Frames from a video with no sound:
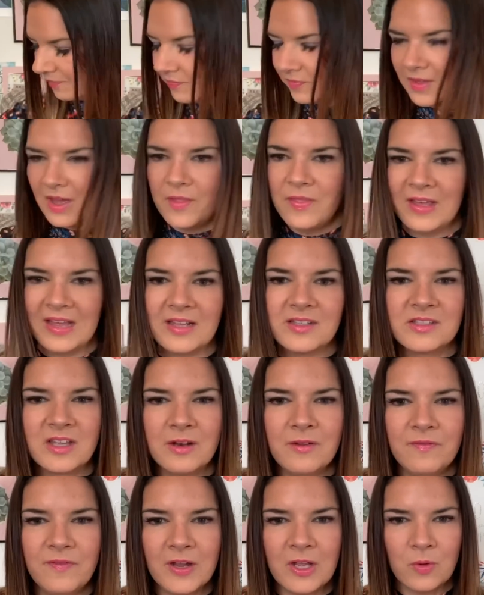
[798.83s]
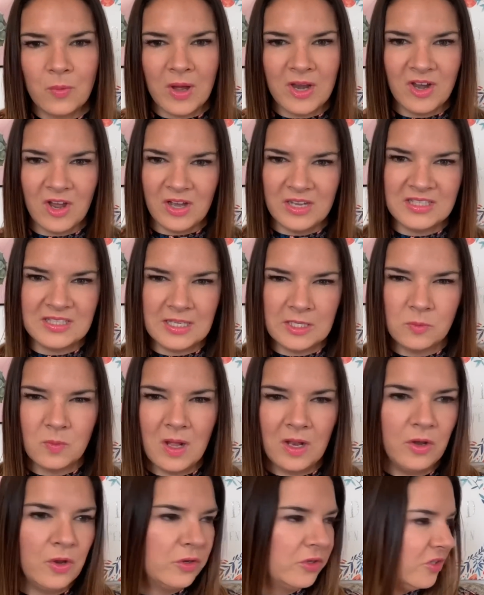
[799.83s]
it, I think that's going to fit quite nicely as
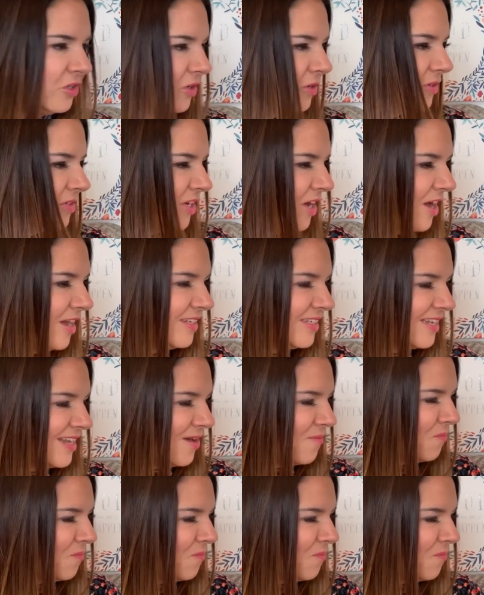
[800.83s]
well, not too tight. And